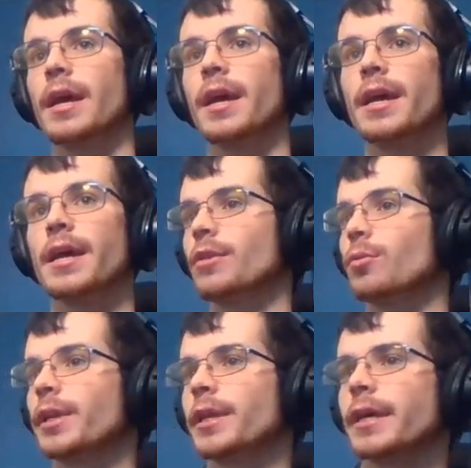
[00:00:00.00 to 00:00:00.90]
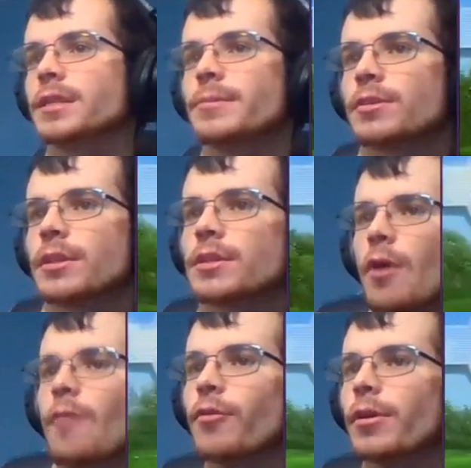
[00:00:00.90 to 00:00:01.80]
And the wind likes me, so let's
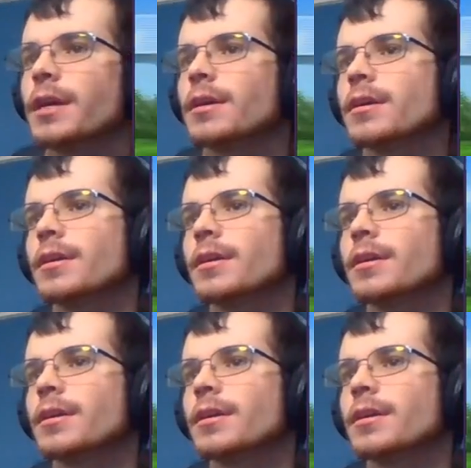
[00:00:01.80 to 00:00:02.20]
go for it.